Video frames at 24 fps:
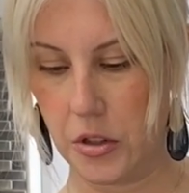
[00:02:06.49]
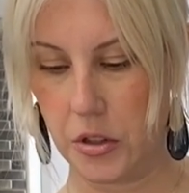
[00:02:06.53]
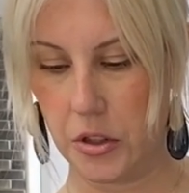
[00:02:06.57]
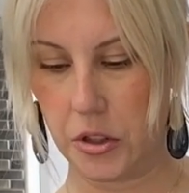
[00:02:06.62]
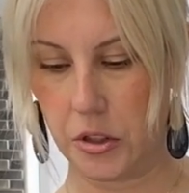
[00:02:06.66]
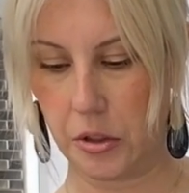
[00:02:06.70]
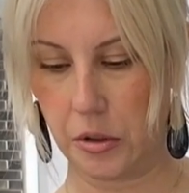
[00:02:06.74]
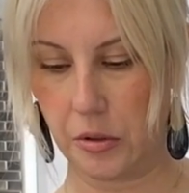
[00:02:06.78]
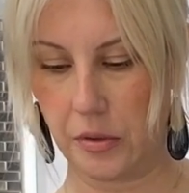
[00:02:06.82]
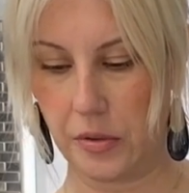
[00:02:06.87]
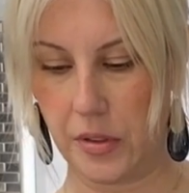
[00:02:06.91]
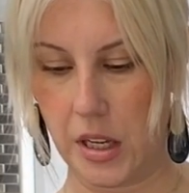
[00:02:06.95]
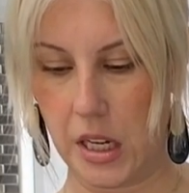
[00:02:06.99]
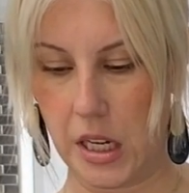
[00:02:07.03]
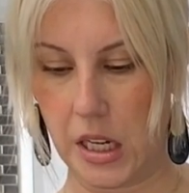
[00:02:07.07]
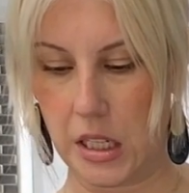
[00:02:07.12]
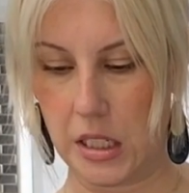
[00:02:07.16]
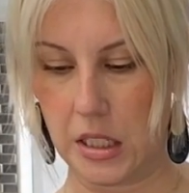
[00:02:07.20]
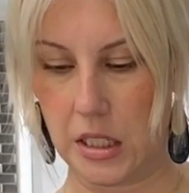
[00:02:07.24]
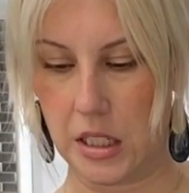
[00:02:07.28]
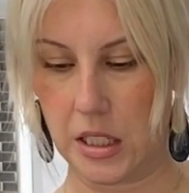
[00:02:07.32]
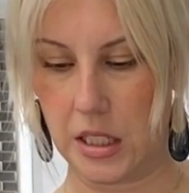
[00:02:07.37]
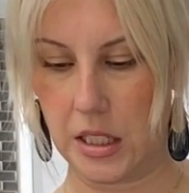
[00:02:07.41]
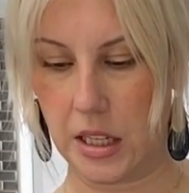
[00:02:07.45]
So if they
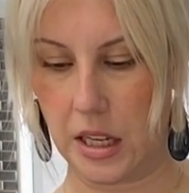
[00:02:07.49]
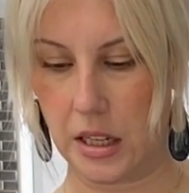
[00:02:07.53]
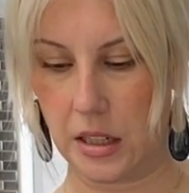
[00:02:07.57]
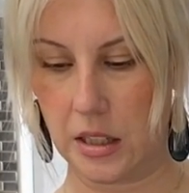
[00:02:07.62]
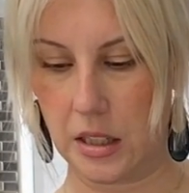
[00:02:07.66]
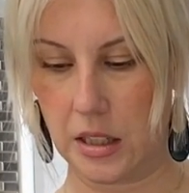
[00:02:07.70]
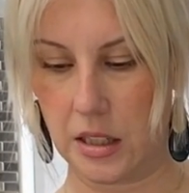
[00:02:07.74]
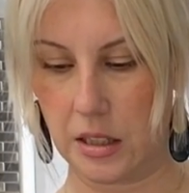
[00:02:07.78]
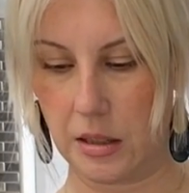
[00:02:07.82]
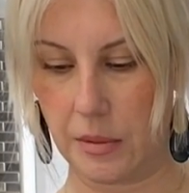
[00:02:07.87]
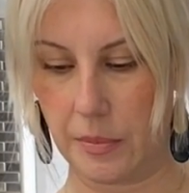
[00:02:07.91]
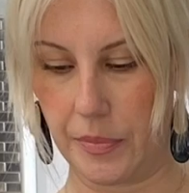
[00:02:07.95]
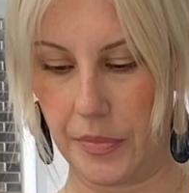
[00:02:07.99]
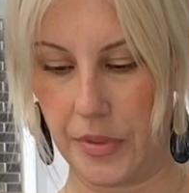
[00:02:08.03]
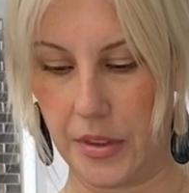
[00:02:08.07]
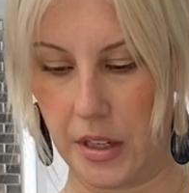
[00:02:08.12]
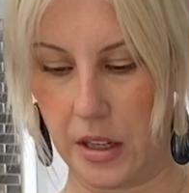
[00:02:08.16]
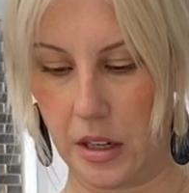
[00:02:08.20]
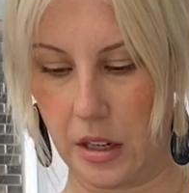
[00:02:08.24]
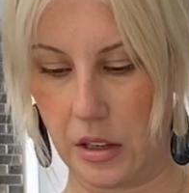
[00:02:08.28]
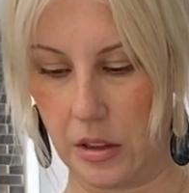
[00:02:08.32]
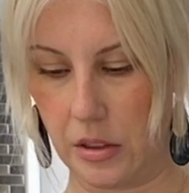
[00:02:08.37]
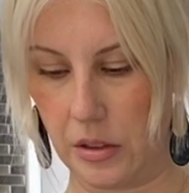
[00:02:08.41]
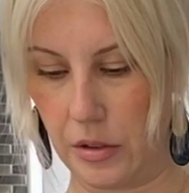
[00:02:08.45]
can sense
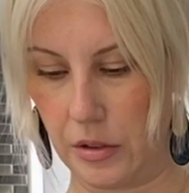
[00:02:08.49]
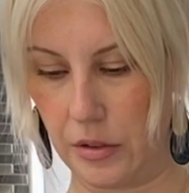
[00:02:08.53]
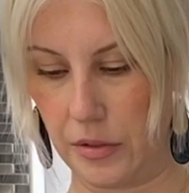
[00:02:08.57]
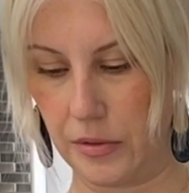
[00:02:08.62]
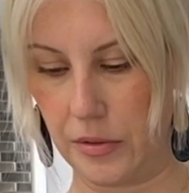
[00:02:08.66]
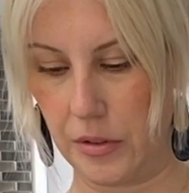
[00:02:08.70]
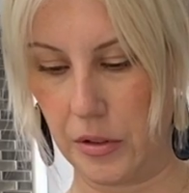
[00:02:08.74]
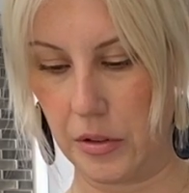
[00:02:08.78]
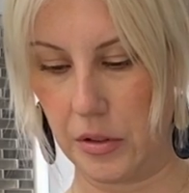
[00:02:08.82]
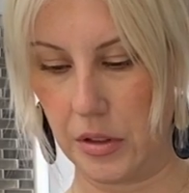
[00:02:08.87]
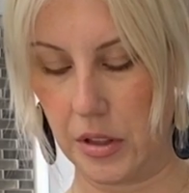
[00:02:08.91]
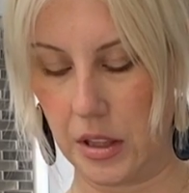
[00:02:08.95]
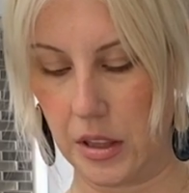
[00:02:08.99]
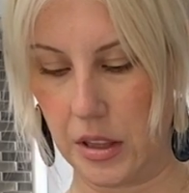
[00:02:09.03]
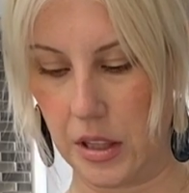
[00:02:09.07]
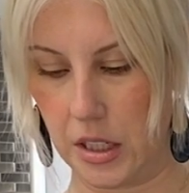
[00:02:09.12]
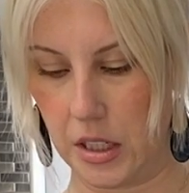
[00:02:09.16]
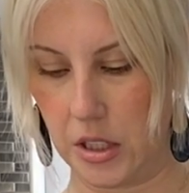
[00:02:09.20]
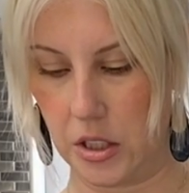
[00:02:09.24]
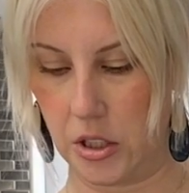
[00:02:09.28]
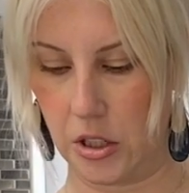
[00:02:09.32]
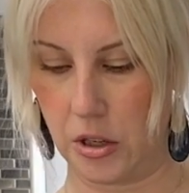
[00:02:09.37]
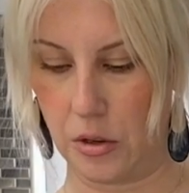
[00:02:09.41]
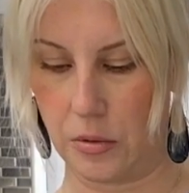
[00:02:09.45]
something in their food that
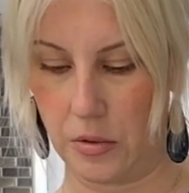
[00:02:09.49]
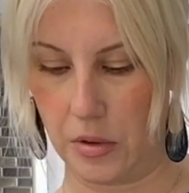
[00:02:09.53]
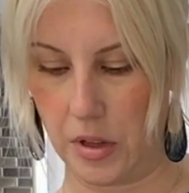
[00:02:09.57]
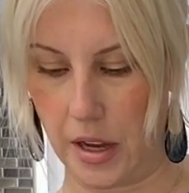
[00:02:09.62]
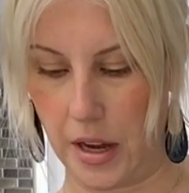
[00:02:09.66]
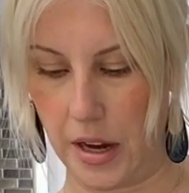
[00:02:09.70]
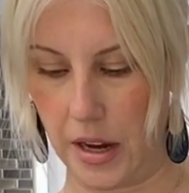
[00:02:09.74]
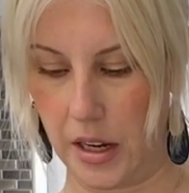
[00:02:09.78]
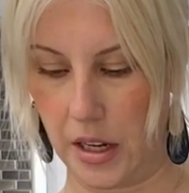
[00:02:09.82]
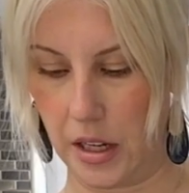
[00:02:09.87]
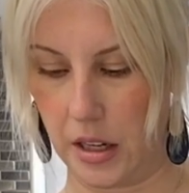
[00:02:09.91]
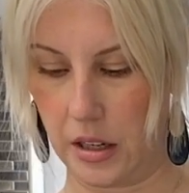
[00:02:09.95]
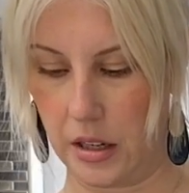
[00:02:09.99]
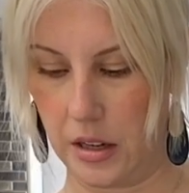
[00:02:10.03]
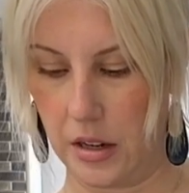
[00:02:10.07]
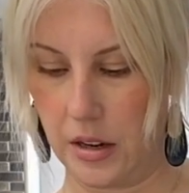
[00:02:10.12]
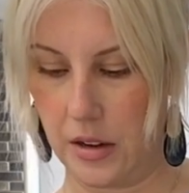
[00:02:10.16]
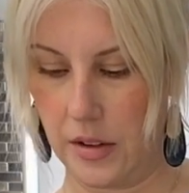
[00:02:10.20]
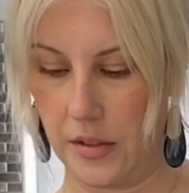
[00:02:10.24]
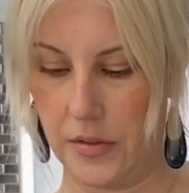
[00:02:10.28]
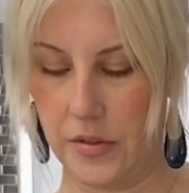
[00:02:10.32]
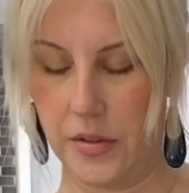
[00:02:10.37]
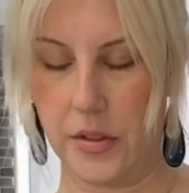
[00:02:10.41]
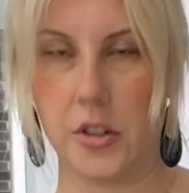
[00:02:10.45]
they don't like,
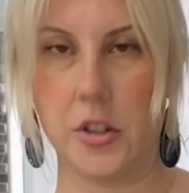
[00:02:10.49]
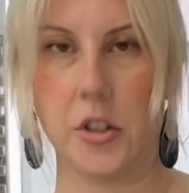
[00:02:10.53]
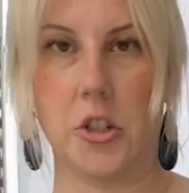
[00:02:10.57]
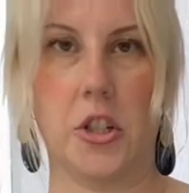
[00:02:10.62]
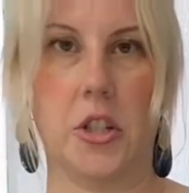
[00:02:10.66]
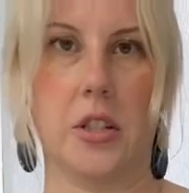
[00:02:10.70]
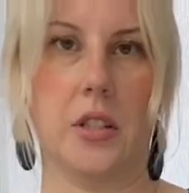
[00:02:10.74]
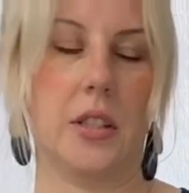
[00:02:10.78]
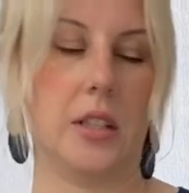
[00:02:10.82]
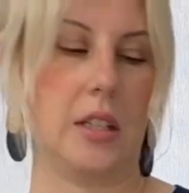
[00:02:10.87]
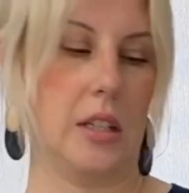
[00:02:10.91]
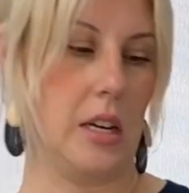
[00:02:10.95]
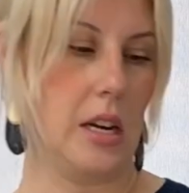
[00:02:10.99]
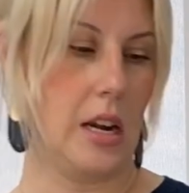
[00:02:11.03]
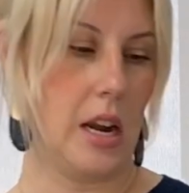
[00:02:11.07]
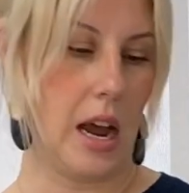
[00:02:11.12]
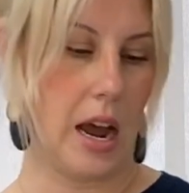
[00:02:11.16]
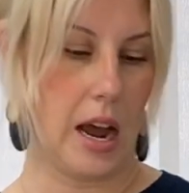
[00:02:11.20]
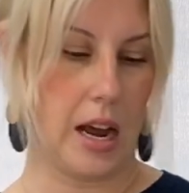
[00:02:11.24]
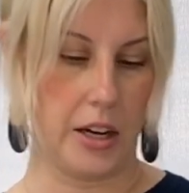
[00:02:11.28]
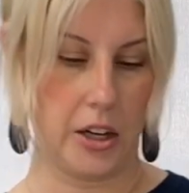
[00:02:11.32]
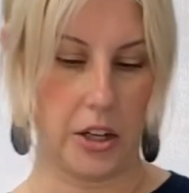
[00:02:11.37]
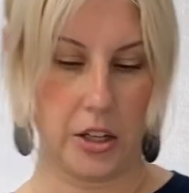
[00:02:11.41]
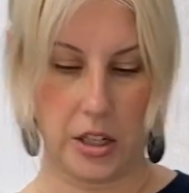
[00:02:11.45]
they're just
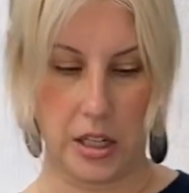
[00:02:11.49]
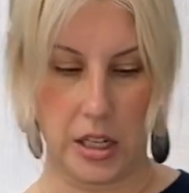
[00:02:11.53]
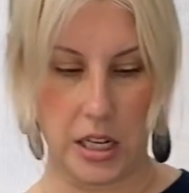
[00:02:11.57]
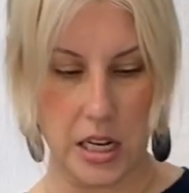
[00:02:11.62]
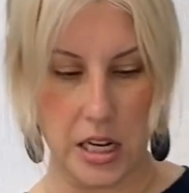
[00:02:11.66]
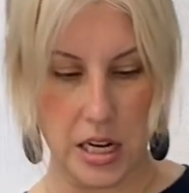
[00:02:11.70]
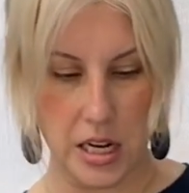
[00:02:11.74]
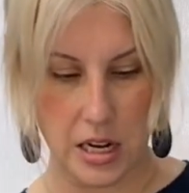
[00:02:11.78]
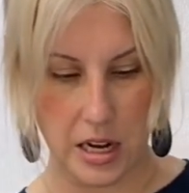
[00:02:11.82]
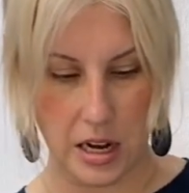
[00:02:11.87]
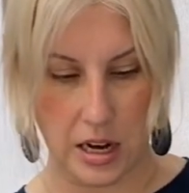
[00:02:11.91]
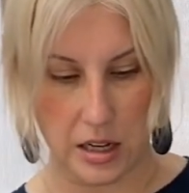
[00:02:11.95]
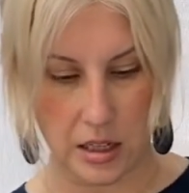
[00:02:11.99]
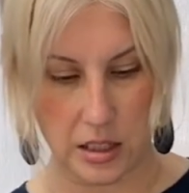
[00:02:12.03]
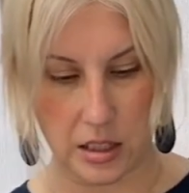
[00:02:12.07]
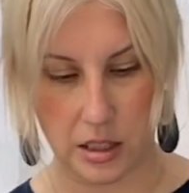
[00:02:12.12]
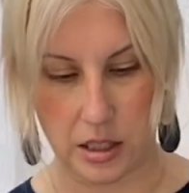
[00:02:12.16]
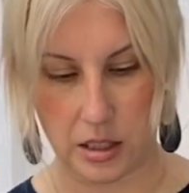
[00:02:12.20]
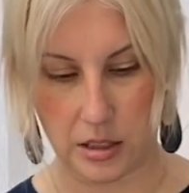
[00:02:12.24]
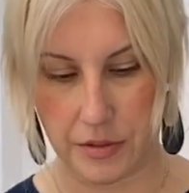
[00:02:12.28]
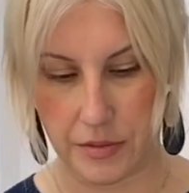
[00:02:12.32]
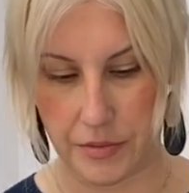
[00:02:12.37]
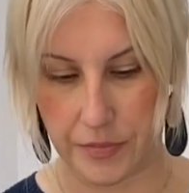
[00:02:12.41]
not gonna eat it.